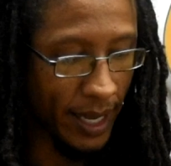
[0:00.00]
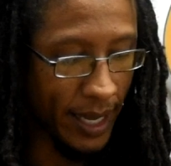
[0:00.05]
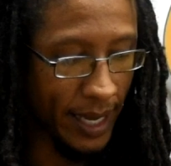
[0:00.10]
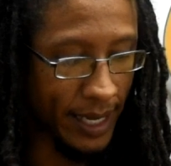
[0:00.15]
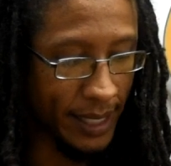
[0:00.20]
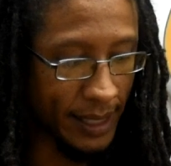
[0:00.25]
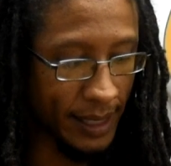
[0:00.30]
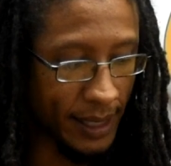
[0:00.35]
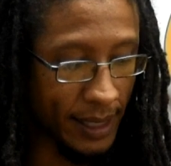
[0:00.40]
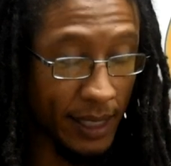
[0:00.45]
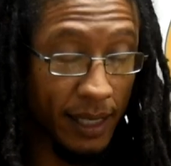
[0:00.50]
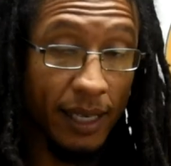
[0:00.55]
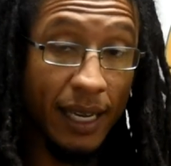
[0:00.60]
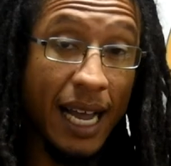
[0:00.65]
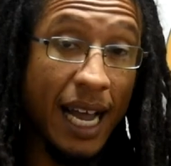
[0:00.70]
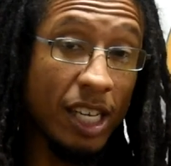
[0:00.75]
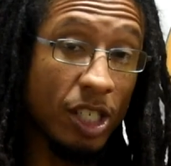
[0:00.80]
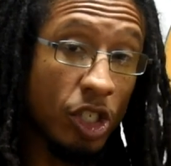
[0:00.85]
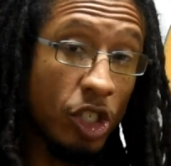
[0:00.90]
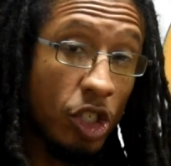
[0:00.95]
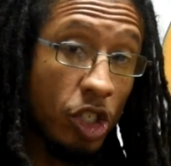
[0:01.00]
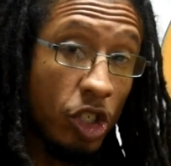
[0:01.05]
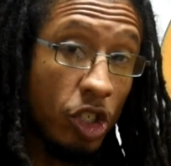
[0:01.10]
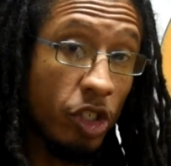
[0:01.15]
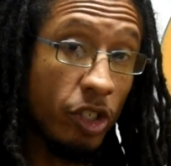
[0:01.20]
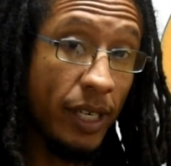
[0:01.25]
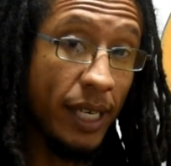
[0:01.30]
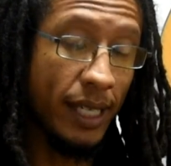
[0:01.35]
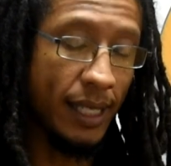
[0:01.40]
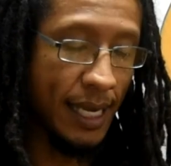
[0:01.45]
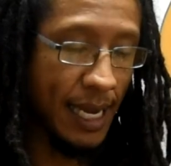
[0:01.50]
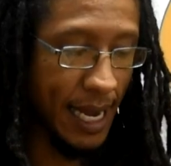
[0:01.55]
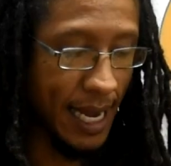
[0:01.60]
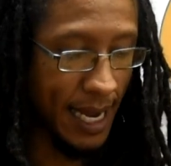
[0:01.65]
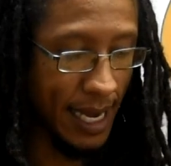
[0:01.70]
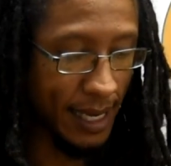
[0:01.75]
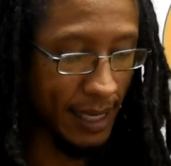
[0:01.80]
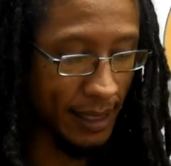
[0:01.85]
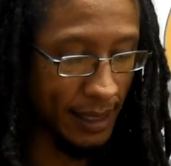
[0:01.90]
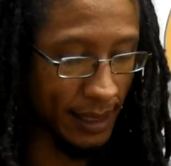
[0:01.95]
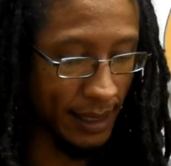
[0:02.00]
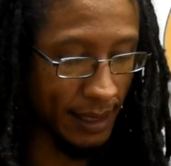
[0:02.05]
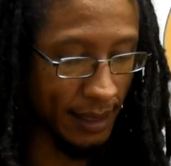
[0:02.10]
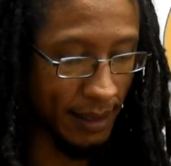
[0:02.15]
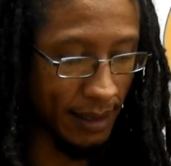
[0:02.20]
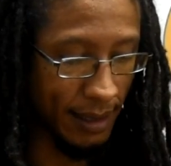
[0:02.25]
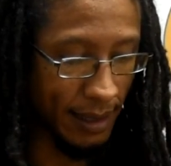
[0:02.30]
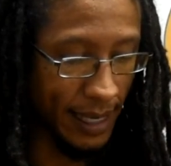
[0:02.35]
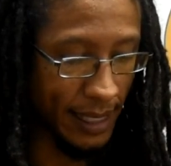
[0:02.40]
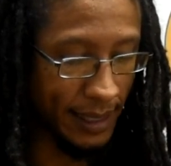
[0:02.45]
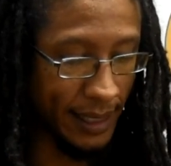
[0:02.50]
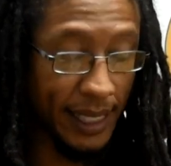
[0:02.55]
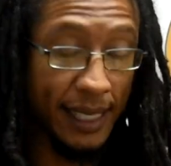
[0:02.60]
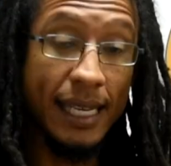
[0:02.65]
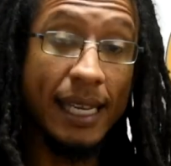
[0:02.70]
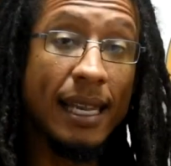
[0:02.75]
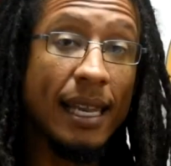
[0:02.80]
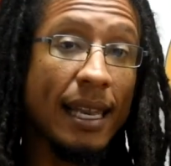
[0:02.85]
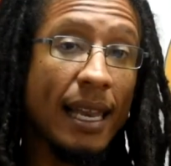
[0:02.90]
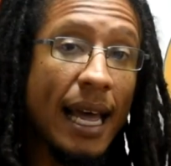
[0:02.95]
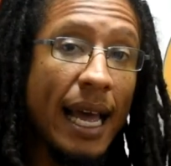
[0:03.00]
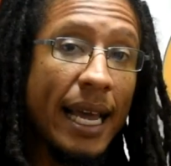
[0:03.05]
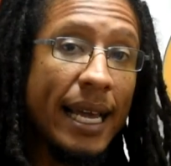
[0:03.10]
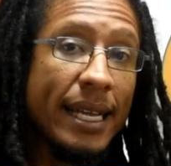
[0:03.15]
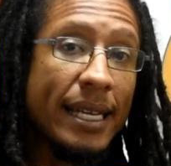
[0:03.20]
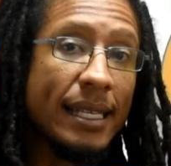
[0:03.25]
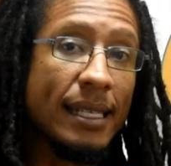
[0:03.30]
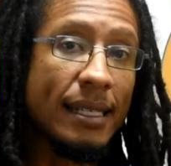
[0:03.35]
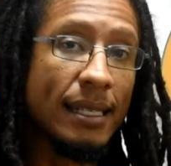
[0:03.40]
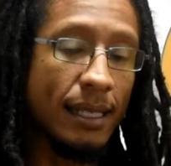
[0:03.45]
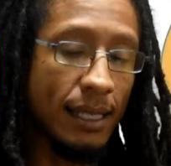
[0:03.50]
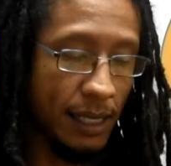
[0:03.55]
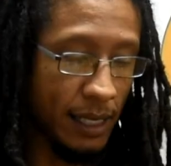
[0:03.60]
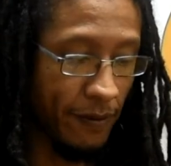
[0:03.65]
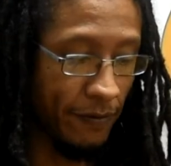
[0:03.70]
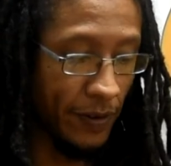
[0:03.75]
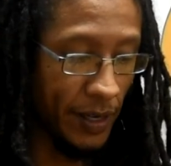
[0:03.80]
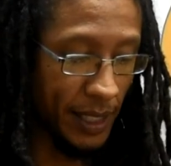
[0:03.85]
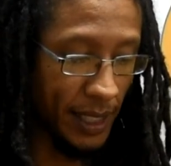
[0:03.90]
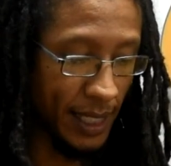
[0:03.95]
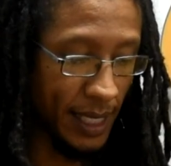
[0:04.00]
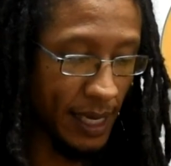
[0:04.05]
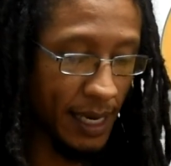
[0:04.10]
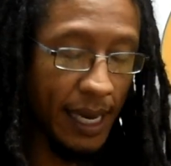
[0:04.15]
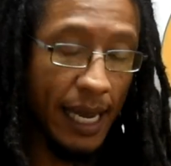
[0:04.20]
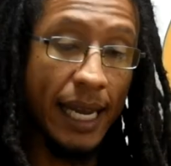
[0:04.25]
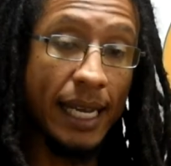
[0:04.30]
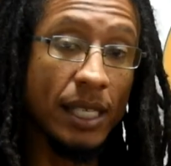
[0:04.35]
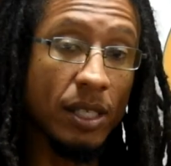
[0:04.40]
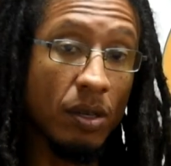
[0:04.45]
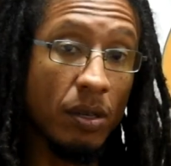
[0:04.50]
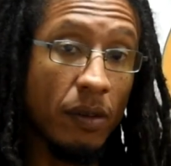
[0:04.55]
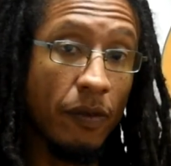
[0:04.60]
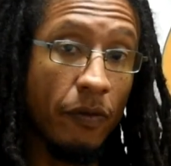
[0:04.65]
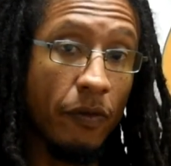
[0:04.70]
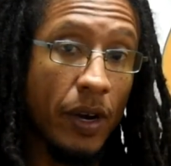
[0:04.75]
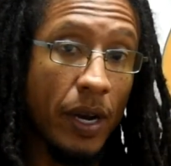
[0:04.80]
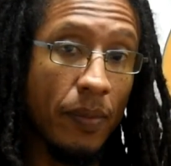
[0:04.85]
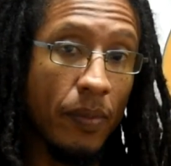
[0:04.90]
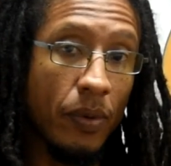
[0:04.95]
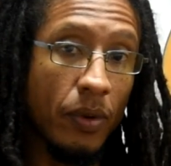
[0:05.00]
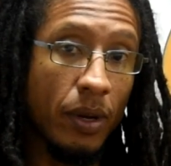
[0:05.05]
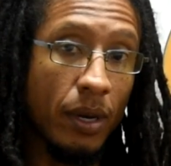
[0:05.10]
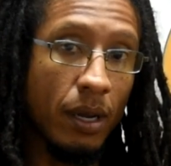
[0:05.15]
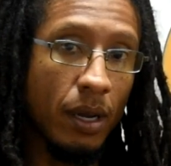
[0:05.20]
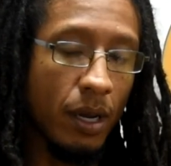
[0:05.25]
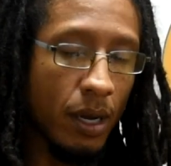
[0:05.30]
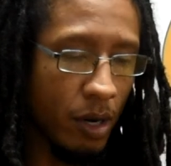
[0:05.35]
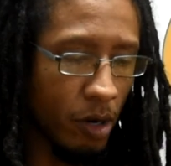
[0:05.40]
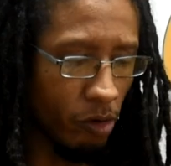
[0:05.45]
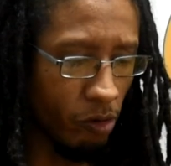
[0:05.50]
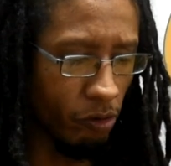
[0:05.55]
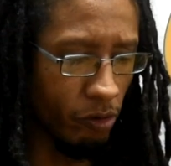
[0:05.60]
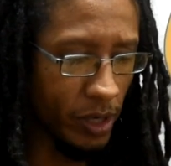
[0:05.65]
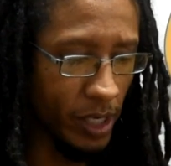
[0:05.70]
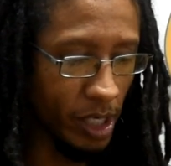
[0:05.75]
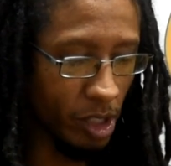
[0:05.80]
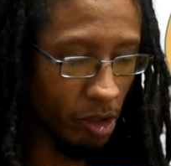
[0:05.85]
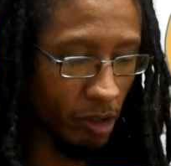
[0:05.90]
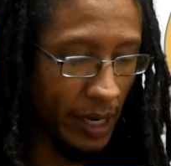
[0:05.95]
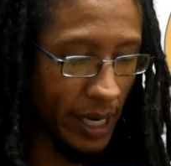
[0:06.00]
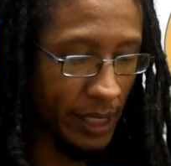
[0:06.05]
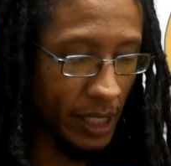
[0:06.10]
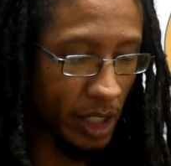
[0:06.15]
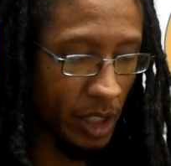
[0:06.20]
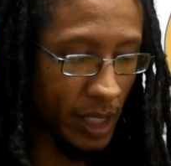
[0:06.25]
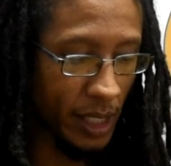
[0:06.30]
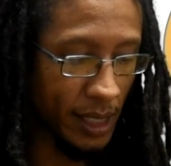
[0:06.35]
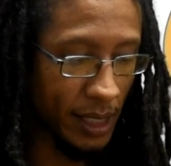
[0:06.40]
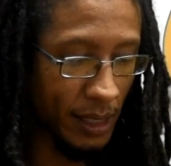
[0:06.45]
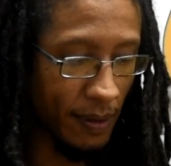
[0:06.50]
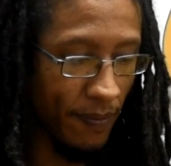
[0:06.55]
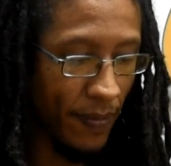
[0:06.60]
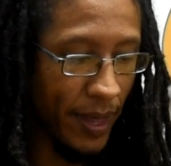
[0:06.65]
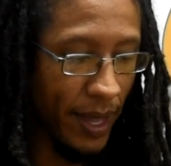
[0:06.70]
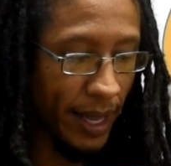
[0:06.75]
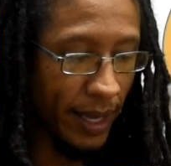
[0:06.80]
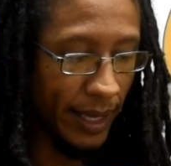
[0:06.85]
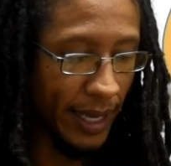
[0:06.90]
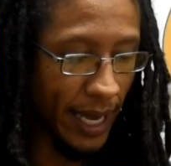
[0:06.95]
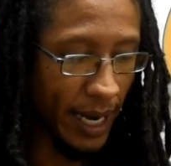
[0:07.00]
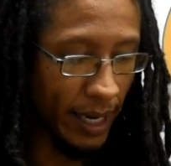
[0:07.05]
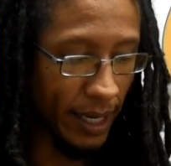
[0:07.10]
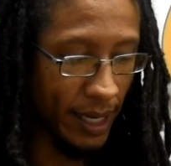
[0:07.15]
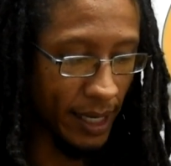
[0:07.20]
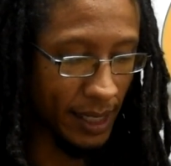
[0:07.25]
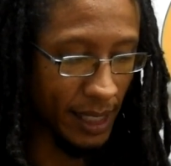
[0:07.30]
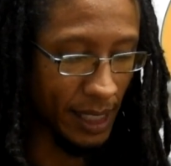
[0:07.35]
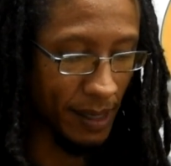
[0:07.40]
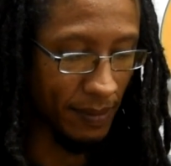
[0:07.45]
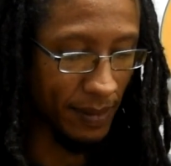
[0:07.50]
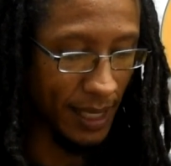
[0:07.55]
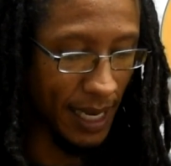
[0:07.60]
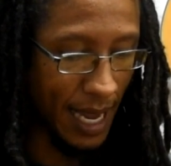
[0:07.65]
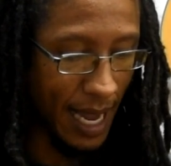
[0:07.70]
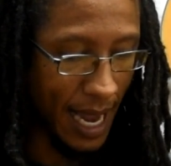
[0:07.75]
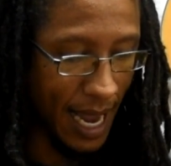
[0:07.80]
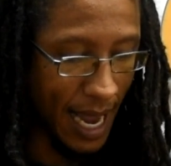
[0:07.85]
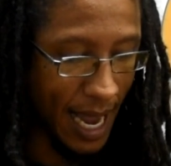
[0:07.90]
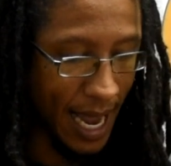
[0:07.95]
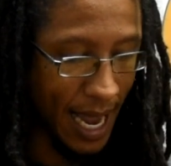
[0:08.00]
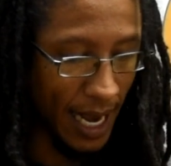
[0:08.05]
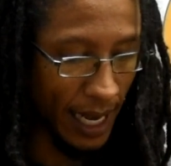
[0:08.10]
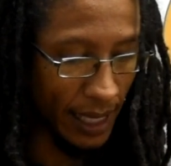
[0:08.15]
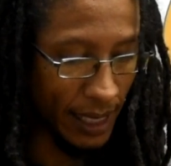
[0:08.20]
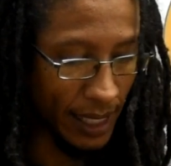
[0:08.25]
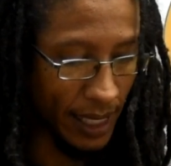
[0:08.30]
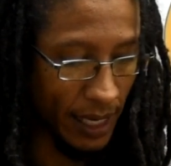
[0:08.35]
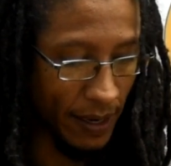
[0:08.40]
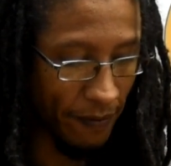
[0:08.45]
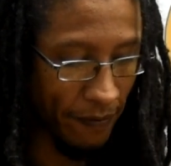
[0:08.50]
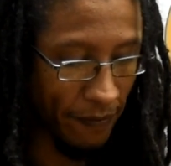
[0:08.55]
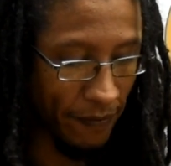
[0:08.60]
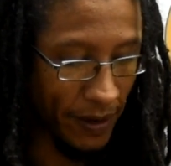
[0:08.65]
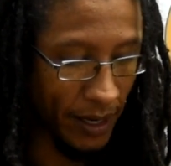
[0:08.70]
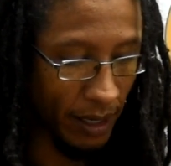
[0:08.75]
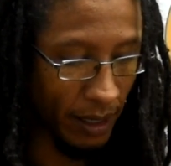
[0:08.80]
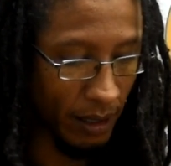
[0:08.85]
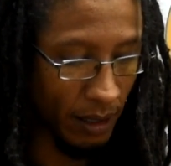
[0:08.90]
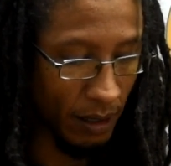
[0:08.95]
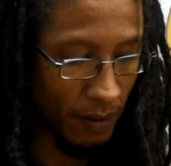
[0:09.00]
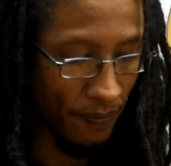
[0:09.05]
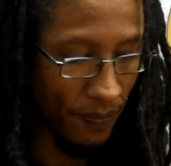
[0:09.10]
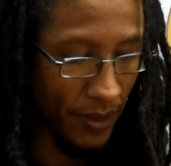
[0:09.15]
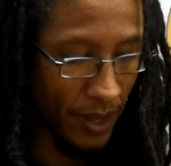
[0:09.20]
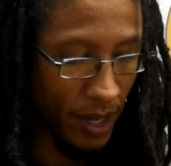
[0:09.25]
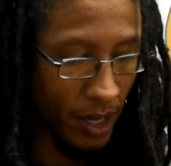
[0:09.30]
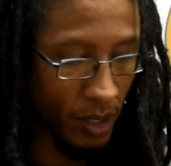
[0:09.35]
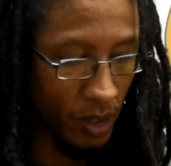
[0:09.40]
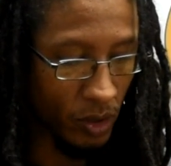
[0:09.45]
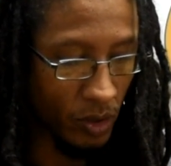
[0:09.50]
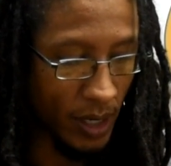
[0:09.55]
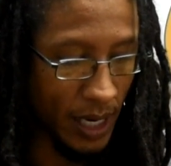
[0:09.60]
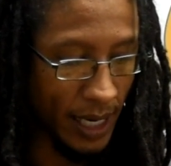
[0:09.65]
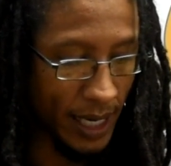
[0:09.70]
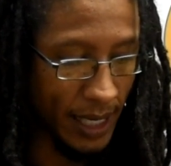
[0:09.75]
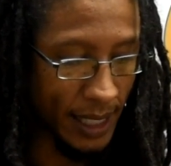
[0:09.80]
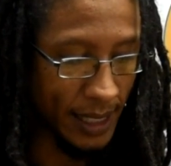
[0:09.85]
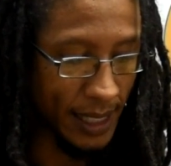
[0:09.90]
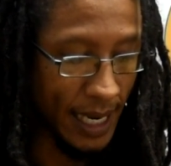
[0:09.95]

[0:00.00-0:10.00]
is as straight as, let's say, the lines, the vertical lines on the fretboard. Really try to just get accustomed to angling your finger so that